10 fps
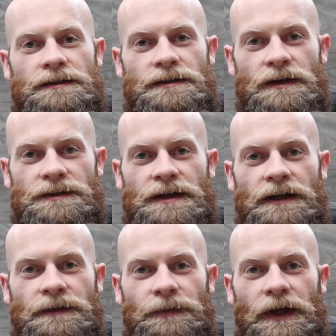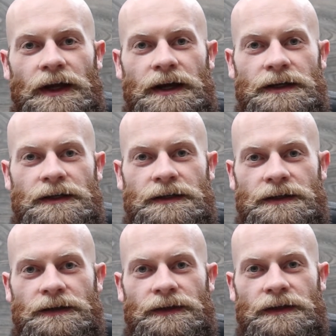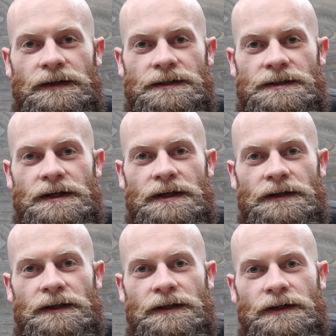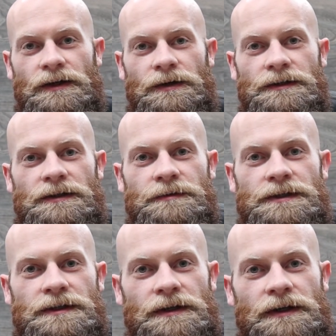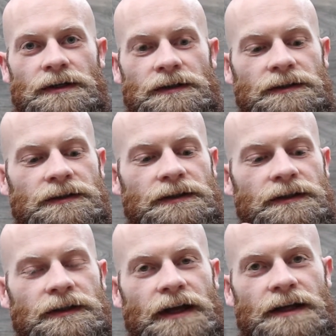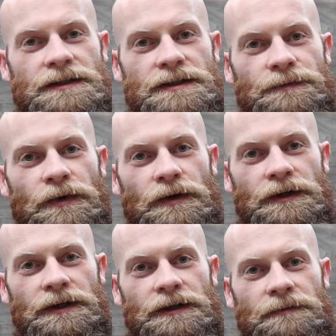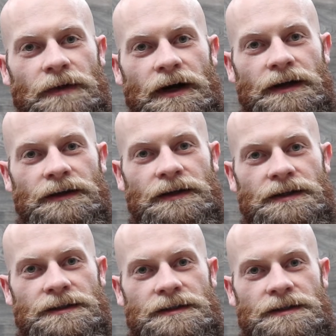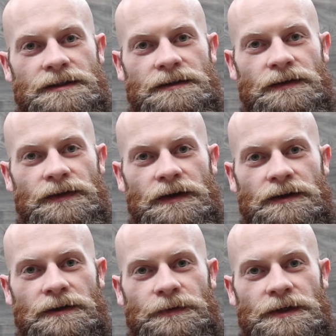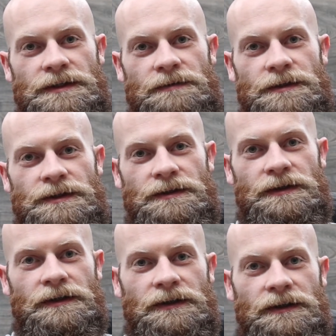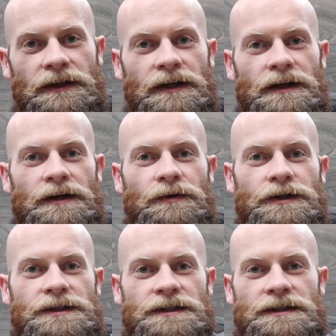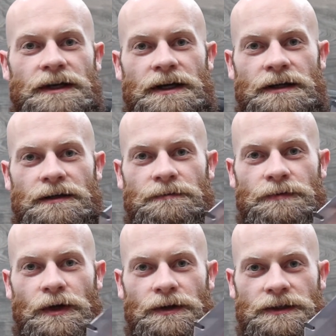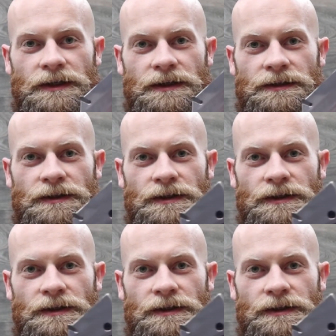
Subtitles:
So it's got the blade thinness here that can go into the material. That's supported by this thicker piece of material, which is then bolted